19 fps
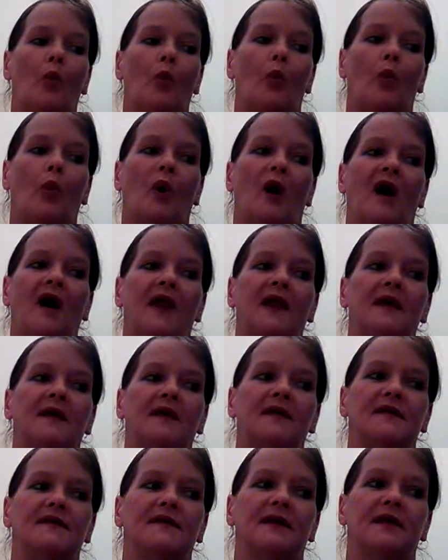What
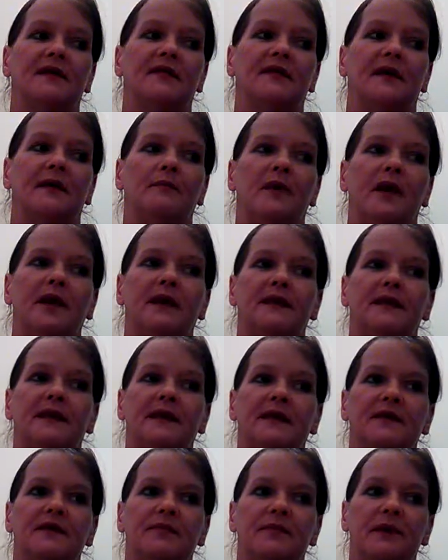is it that made
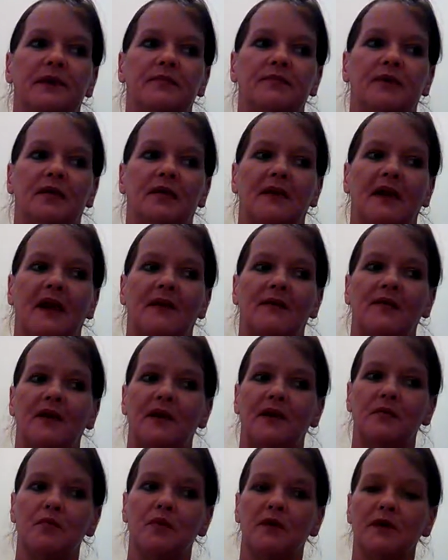these people have any
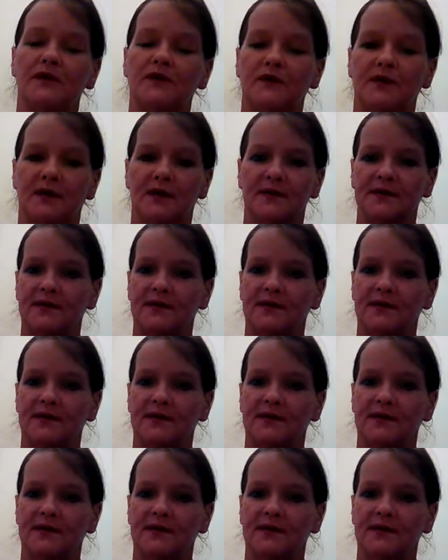more trust